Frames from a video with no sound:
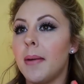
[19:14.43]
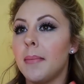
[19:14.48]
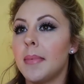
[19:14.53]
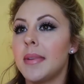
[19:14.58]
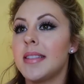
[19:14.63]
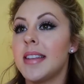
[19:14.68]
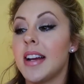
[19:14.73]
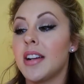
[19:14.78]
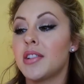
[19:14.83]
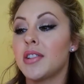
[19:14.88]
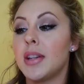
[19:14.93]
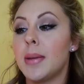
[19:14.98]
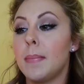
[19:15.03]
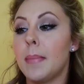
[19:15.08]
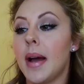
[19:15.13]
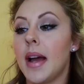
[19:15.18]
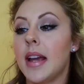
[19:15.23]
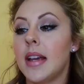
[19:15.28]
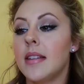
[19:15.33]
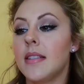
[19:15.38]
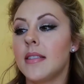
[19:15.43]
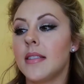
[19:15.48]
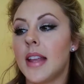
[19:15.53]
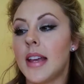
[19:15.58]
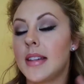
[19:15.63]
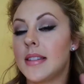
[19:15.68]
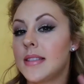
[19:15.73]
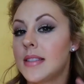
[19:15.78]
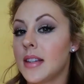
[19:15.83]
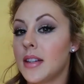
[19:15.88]
It's actually my
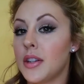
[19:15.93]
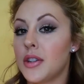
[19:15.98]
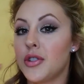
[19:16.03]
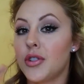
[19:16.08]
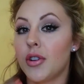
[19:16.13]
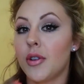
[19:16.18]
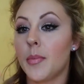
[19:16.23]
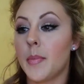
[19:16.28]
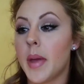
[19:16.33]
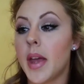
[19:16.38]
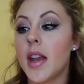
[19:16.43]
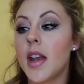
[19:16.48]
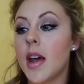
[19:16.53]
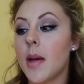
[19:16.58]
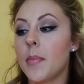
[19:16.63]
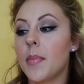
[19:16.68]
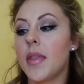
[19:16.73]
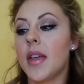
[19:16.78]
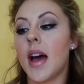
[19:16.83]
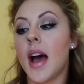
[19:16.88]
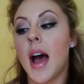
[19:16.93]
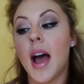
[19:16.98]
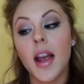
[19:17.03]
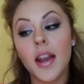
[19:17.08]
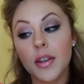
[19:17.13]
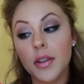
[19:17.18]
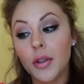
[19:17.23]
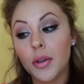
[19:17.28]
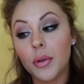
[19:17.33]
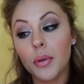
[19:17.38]
signature pinup that
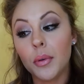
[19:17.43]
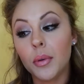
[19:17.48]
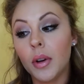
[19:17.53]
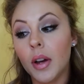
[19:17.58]
I do.